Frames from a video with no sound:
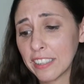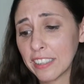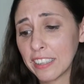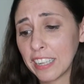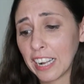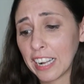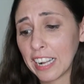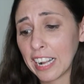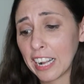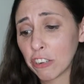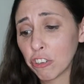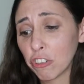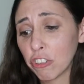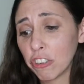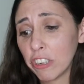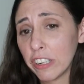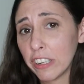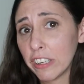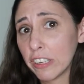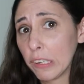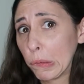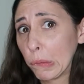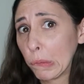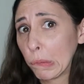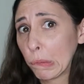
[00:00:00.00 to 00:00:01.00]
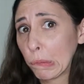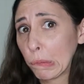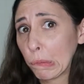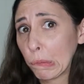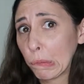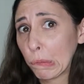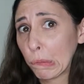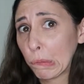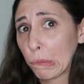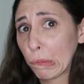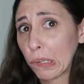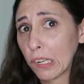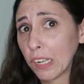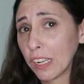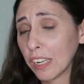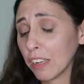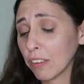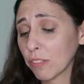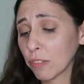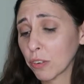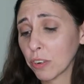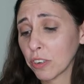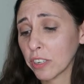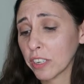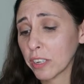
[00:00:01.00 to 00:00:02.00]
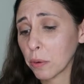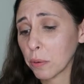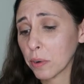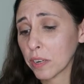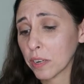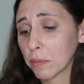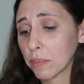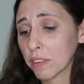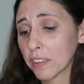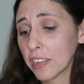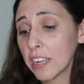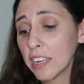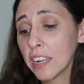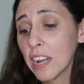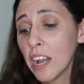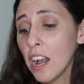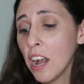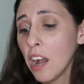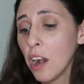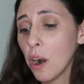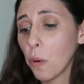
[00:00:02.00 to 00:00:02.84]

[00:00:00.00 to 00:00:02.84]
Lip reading: dagashi, I have no idea what I'm saying,